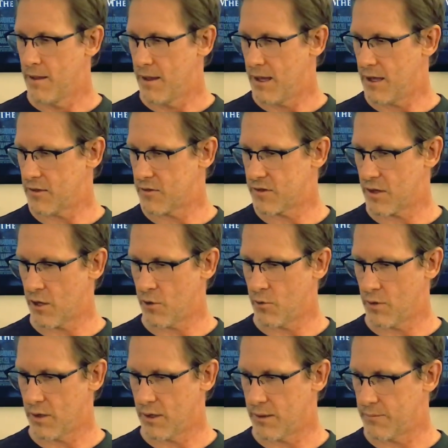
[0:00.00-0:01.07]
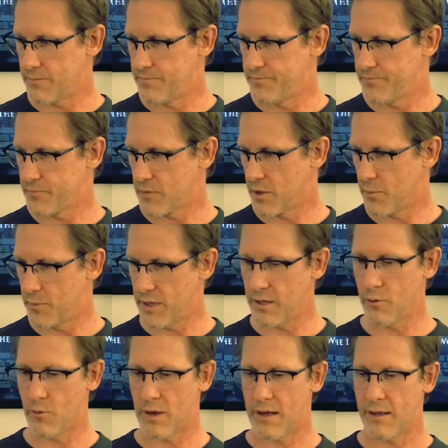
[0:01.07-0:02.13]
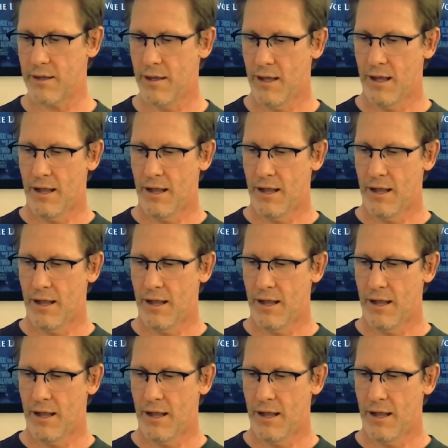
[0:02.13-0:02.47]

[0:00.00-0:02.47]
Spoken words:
And so, but anyway,